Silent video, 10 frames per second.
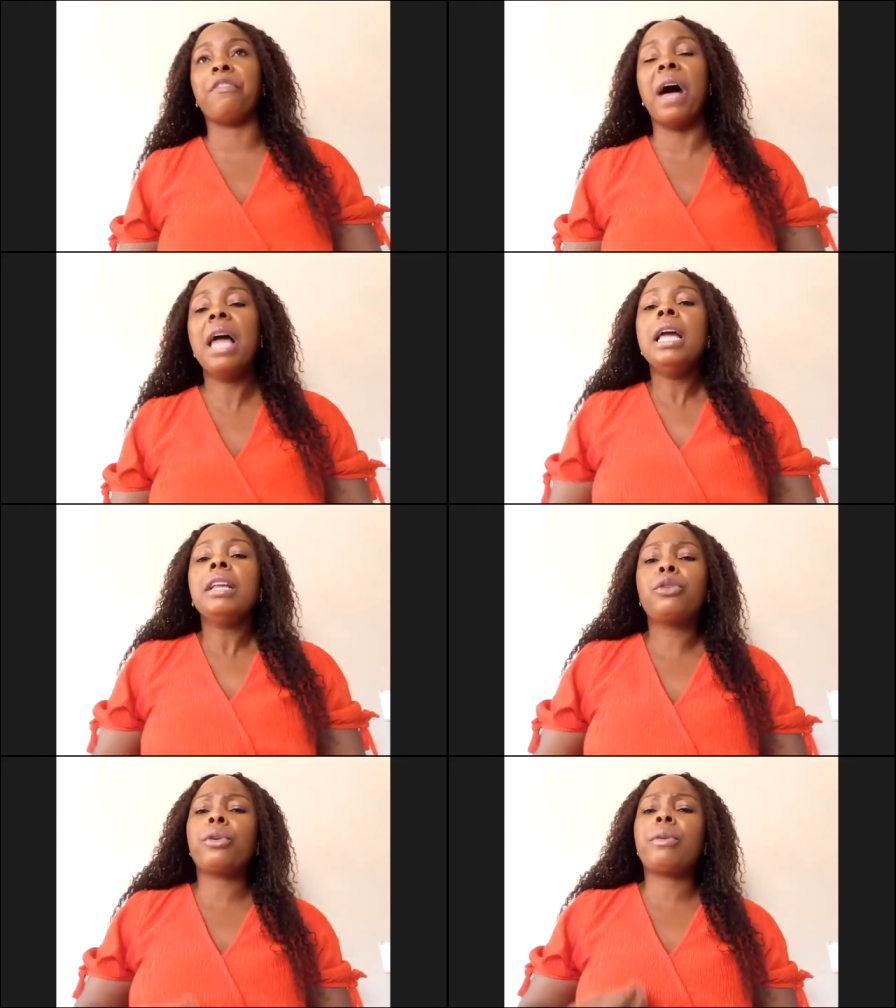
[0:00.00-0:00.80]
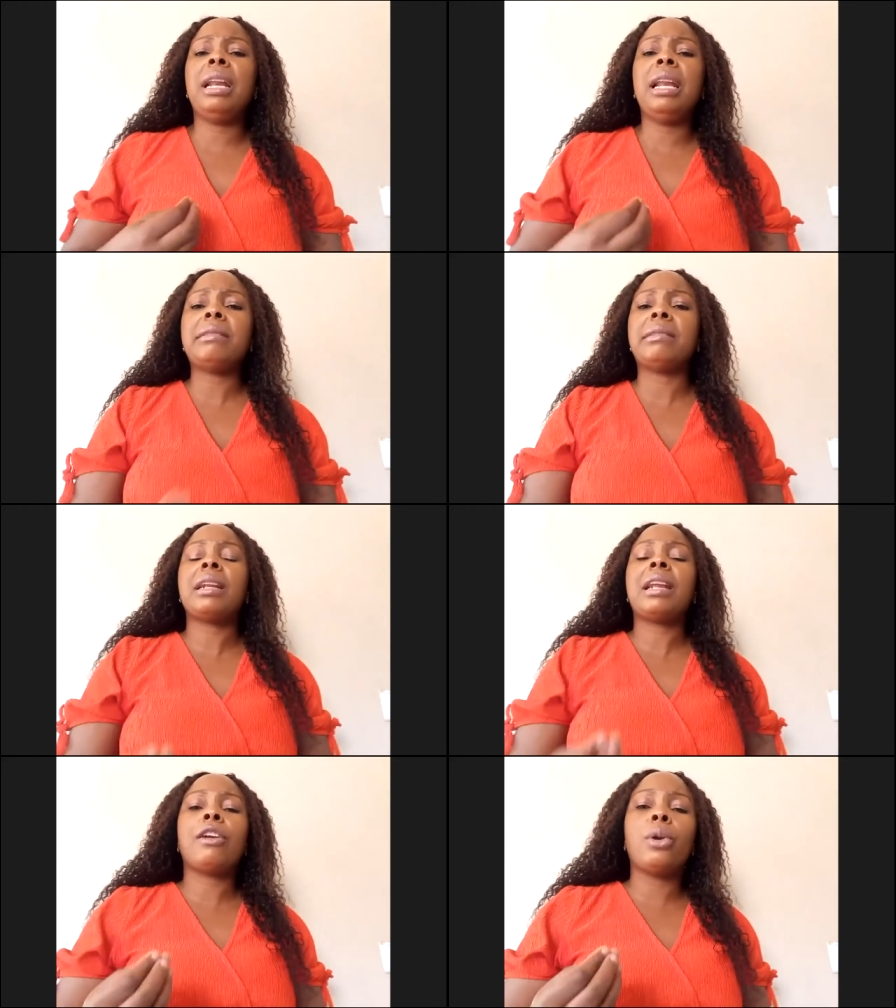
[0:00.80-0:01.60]
to release an
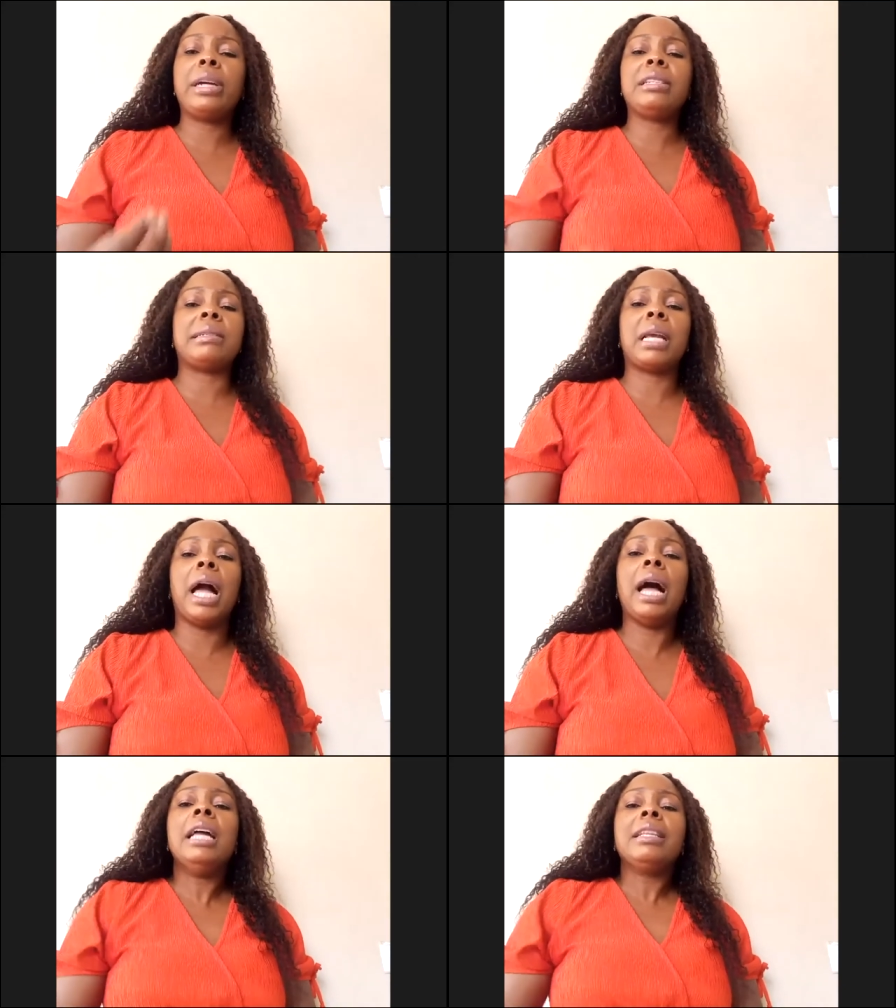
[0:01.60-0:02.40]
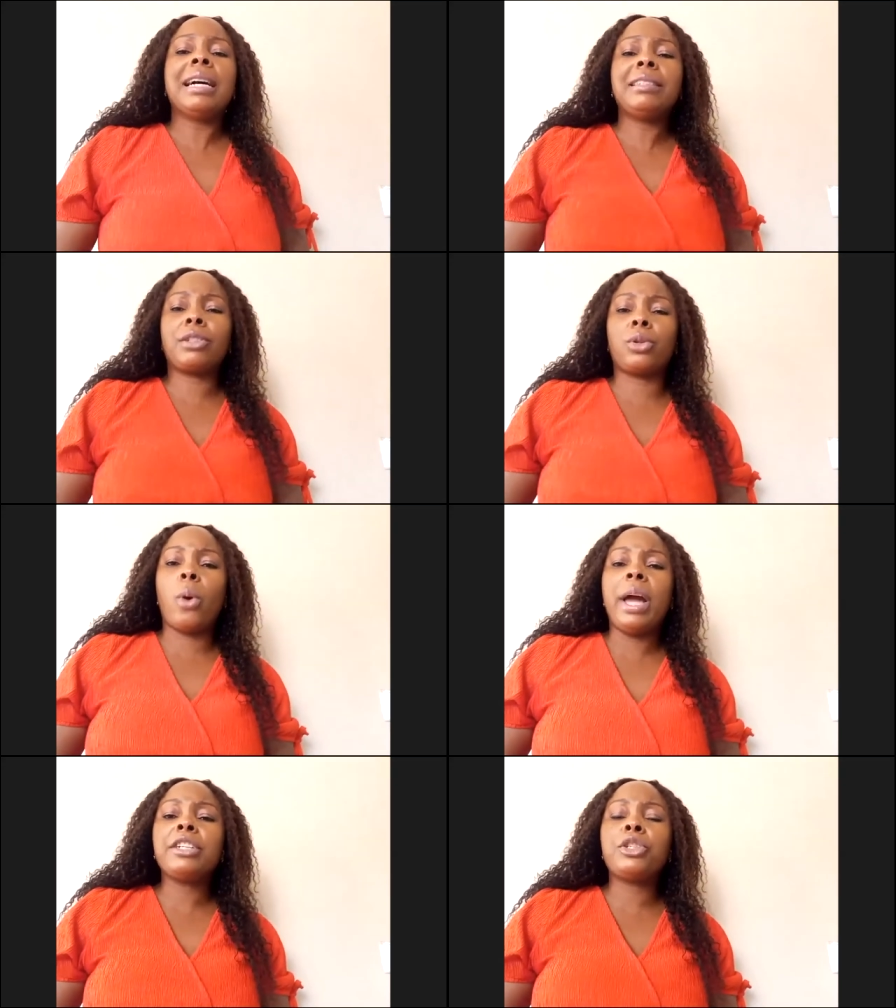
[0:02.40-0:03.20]
anointing that is
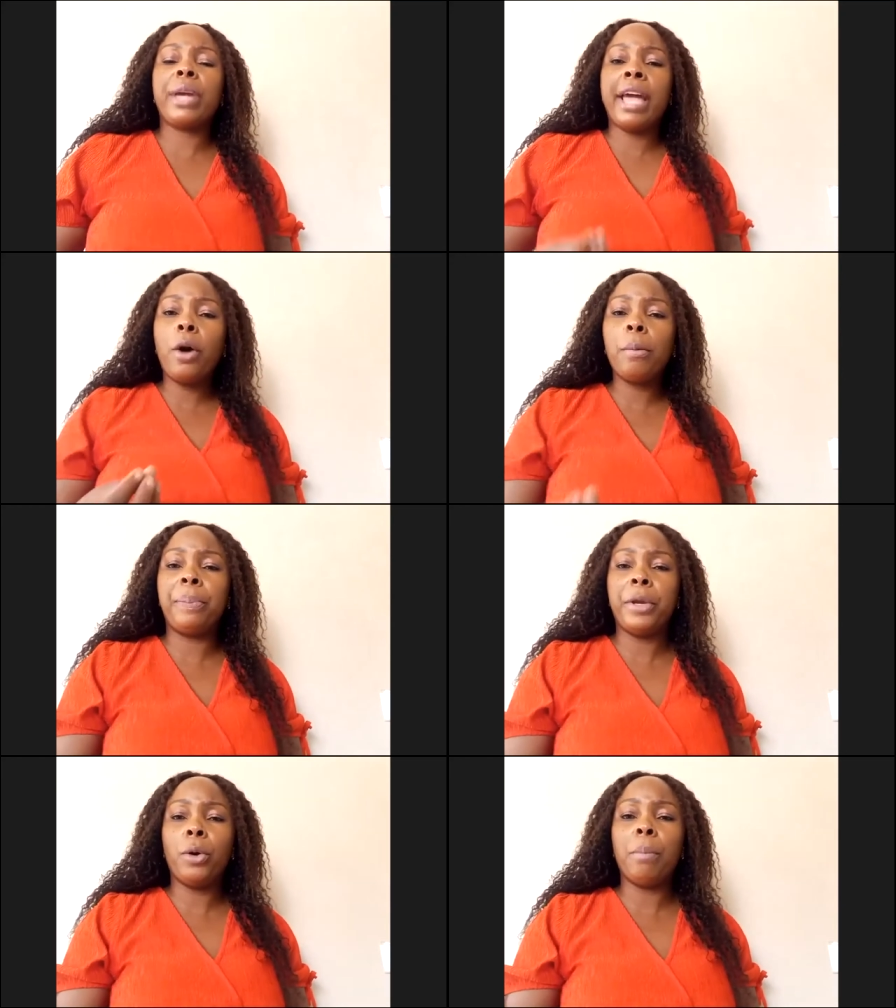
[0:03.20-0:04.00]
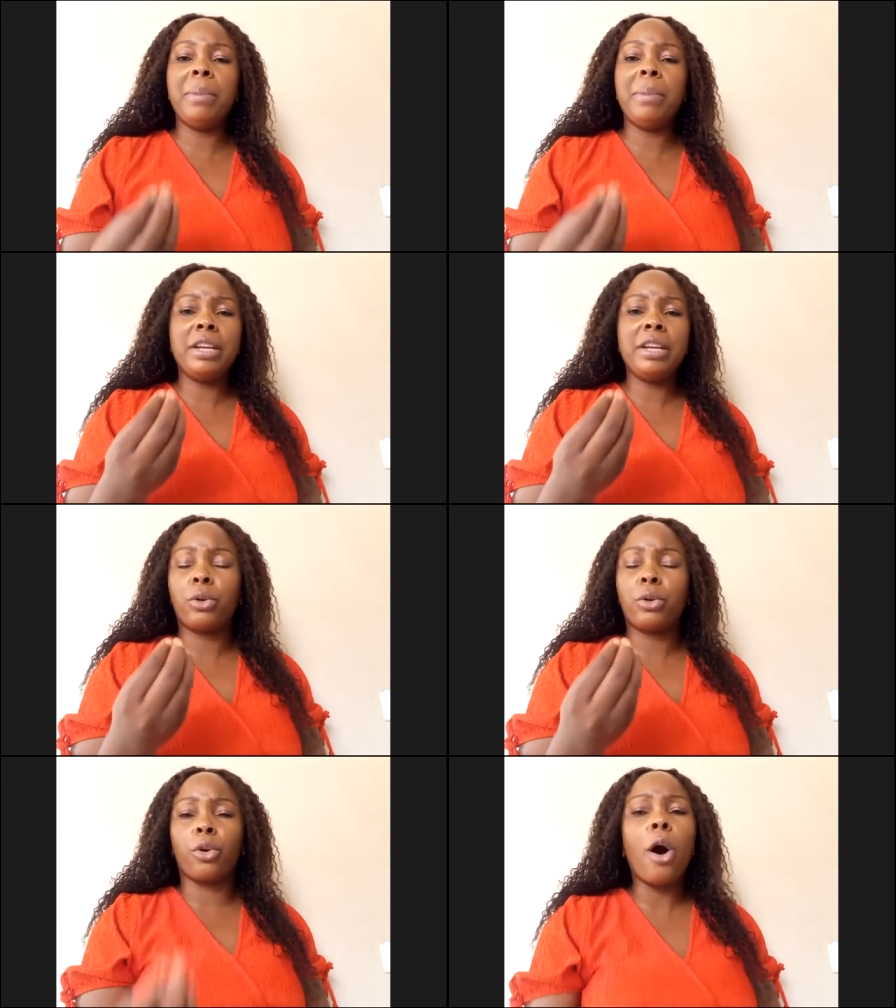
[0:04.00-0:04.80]
going to help you
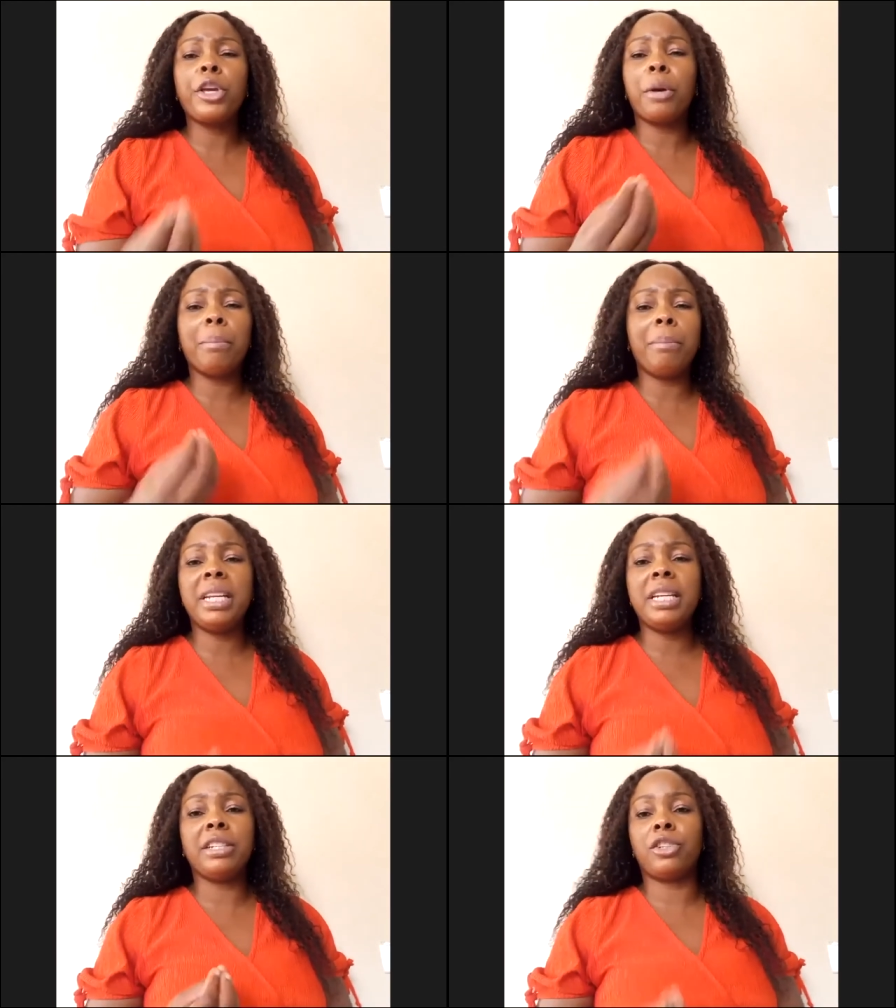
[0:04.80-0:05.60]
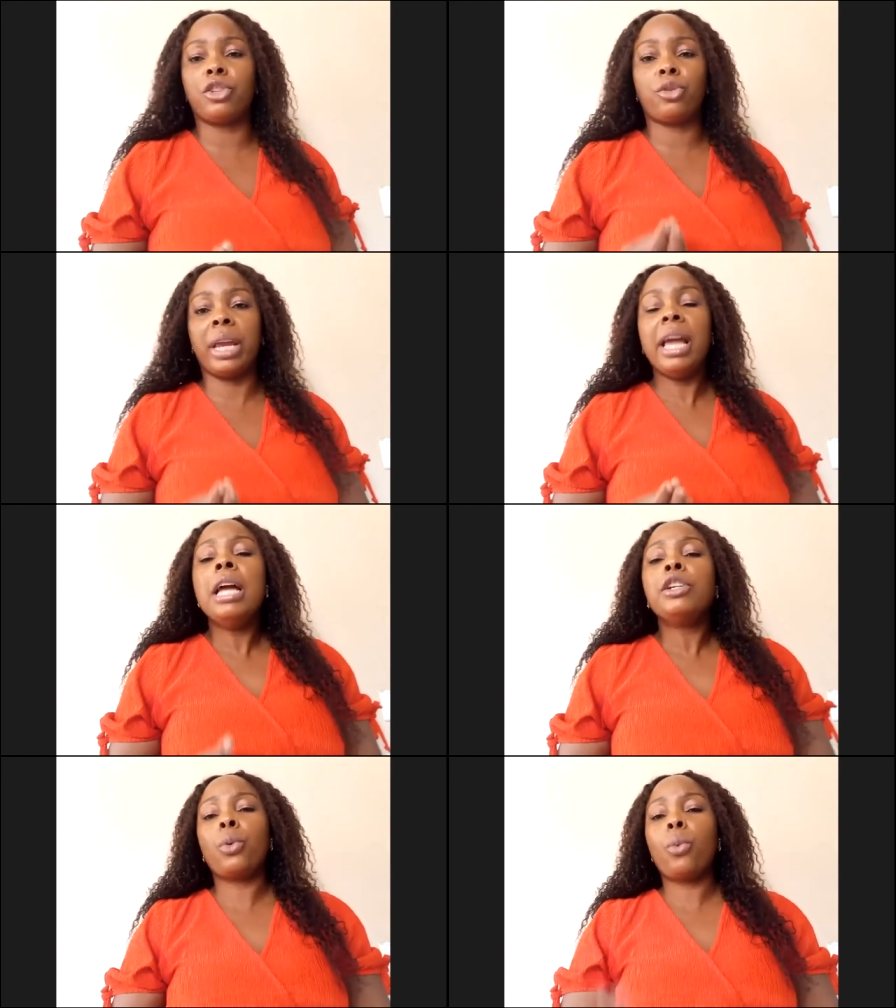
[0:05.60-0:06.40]
grow your ministry
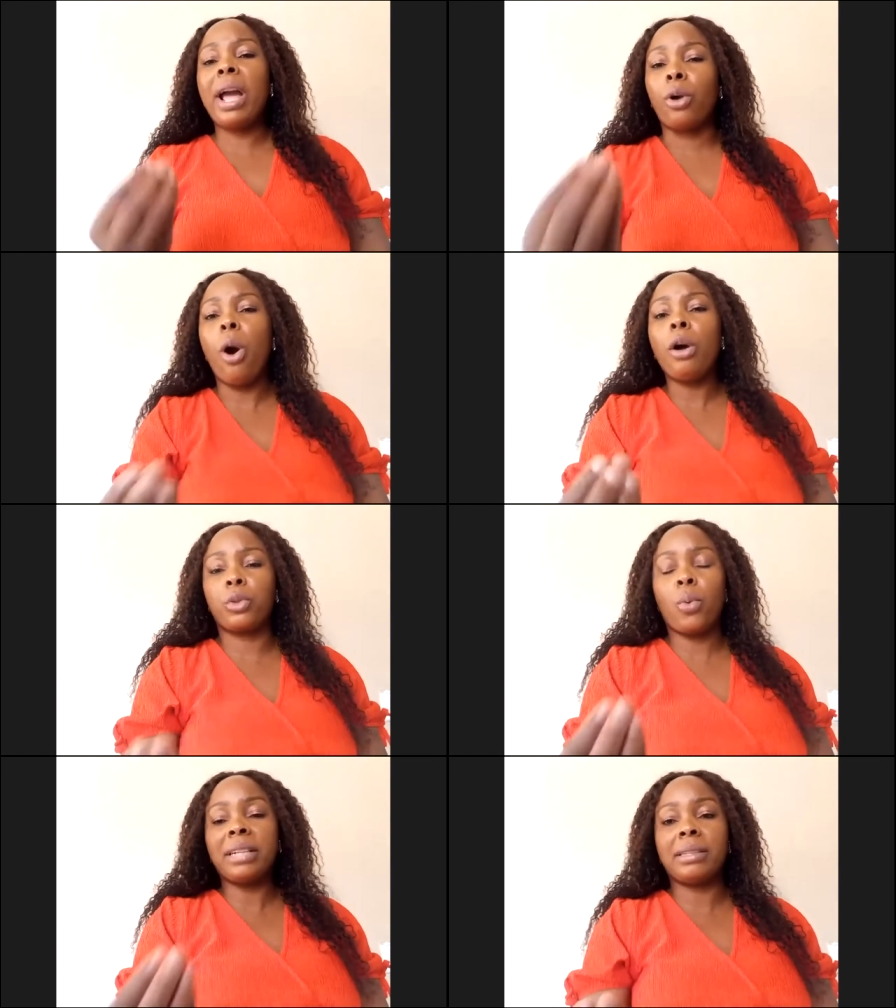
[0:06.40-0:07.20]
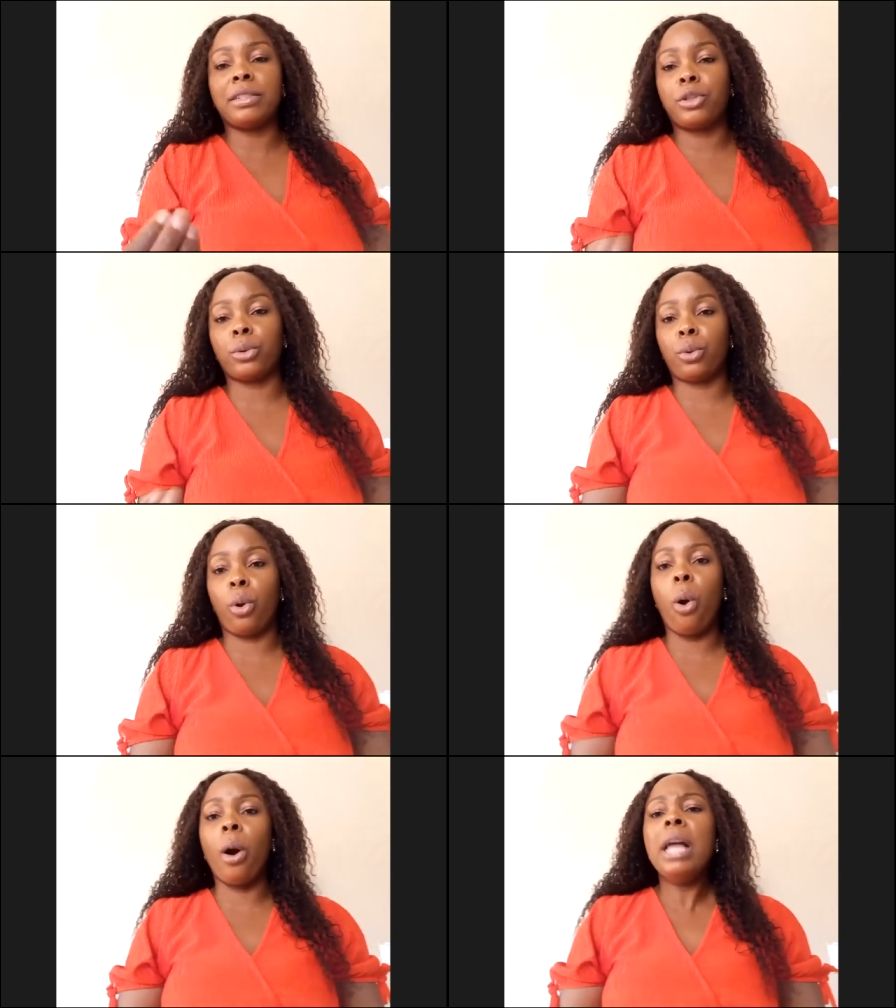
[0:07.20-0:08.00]
to where God wants it to
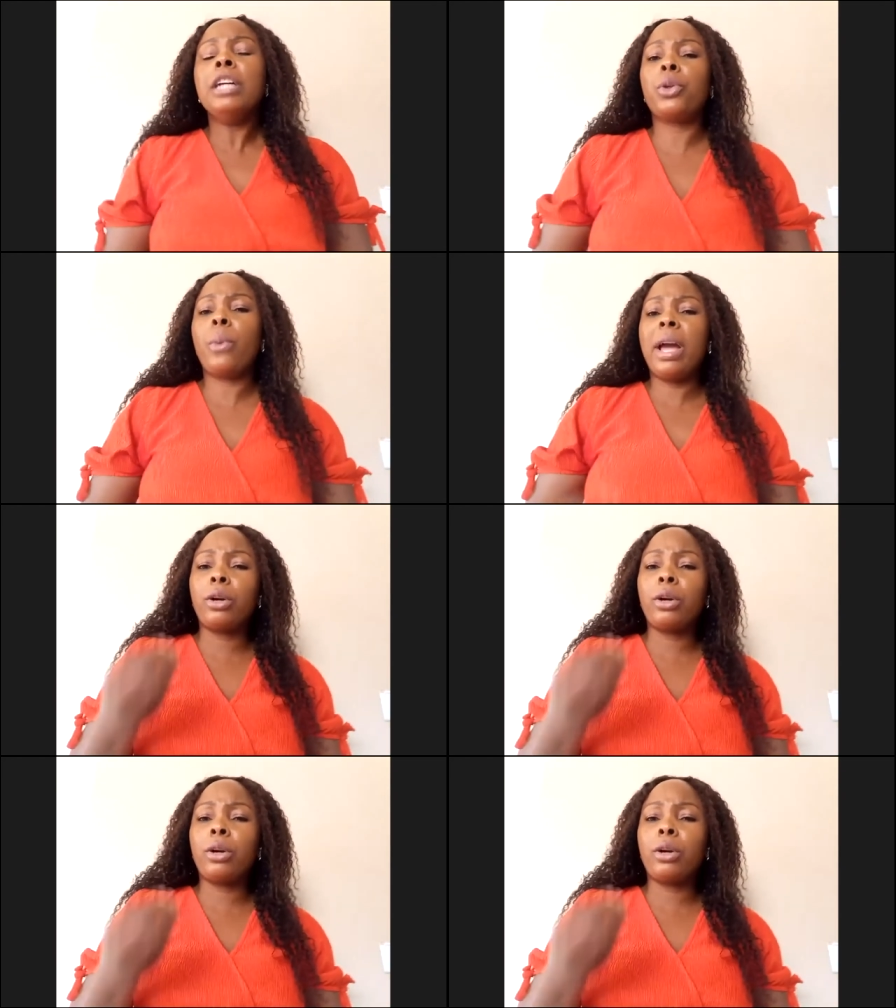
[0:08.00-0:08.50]
go, to where